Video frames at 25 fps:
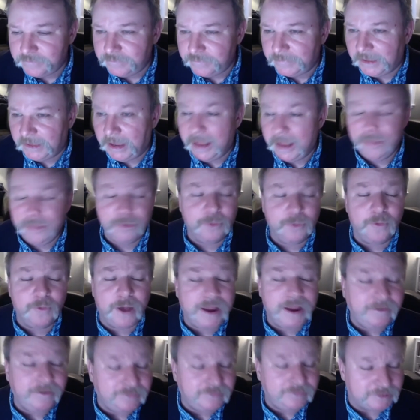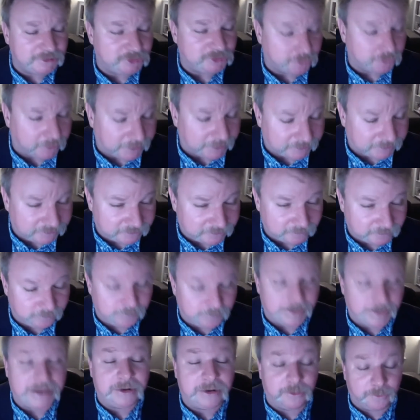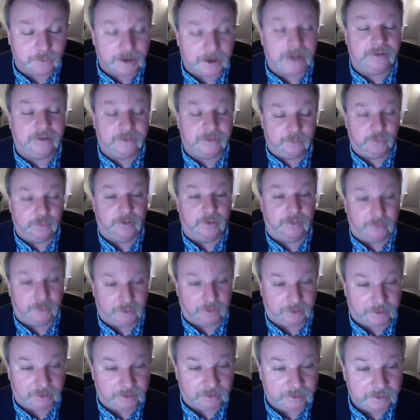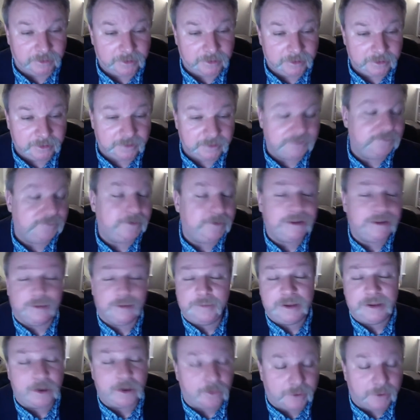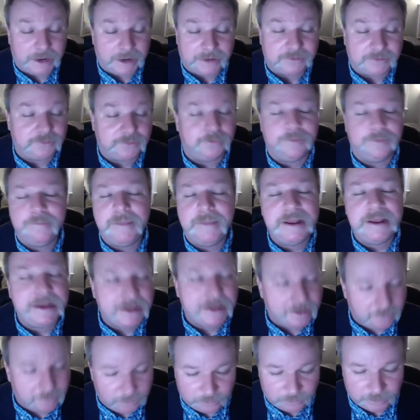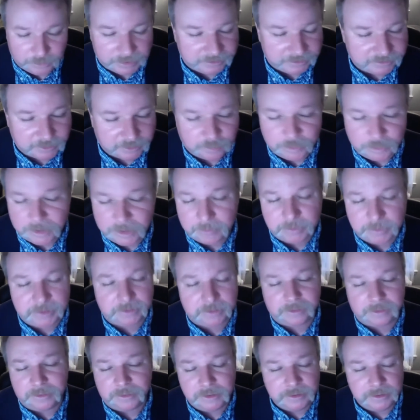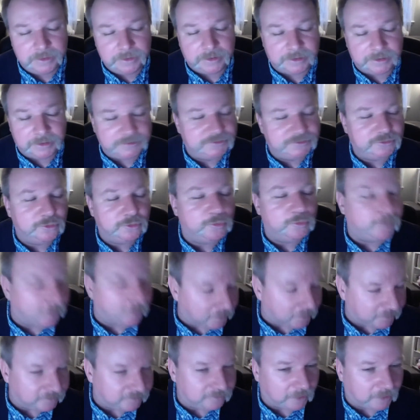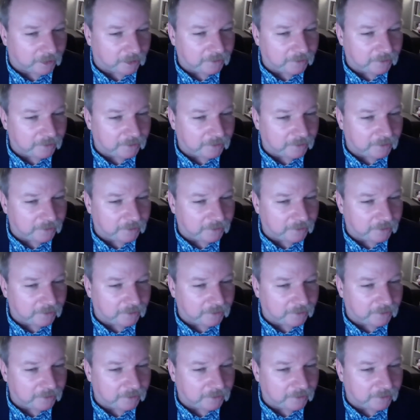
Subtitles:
and their wives enjoy us being around the brotherhood, because we could be going out doing many other things that probably are unscrupulous, right?